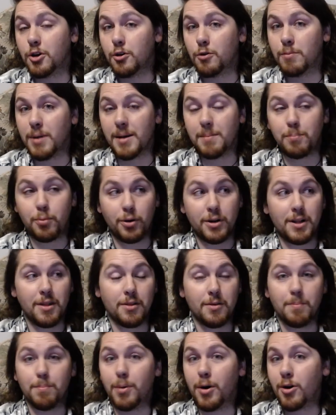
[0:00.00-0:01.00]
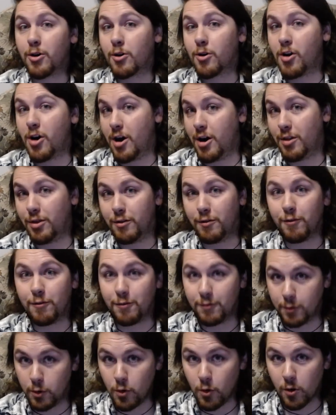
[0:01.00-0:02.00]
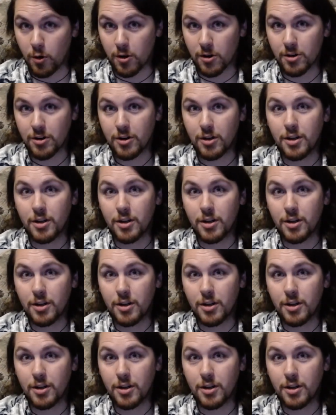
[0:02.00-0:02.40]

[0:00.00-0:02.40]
by putting the bar on the floor,